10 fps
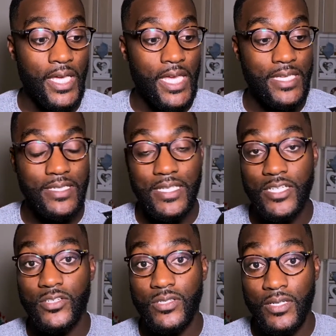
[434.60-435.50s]
is
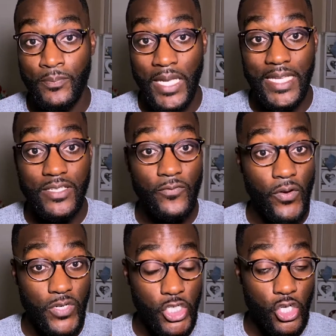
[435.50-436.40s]
these blades are
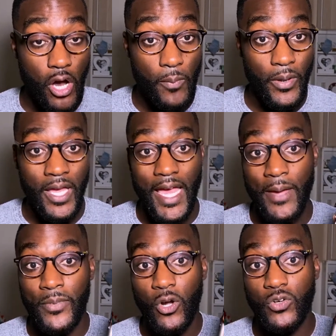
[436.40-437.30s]
very sharp,
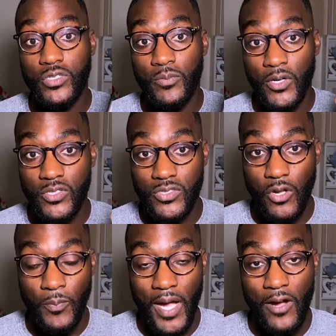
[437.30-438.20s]
and because the motor's so
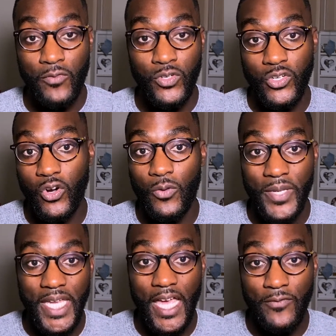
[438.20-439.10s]
powerful, you've got to be
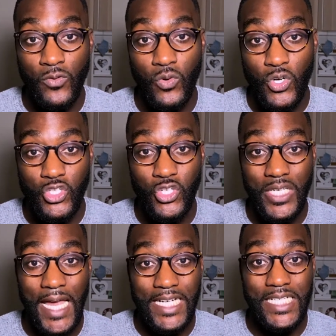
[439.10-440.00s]
careful because you
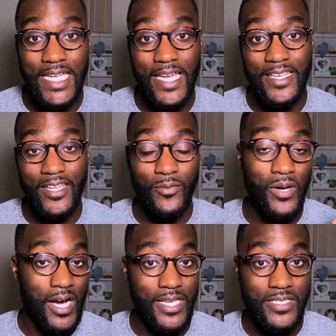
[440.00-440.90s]
can actually end up
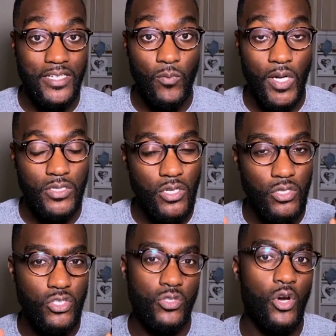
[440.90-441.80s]
cutting someone, so you
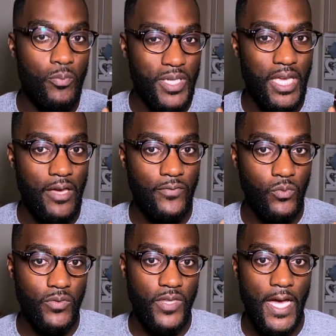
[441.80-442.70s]
just got to be careful
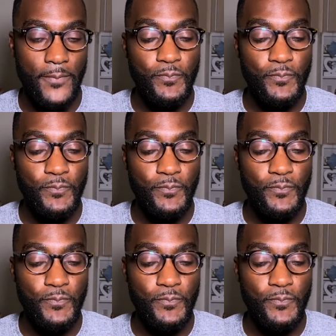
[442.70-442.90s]
with that.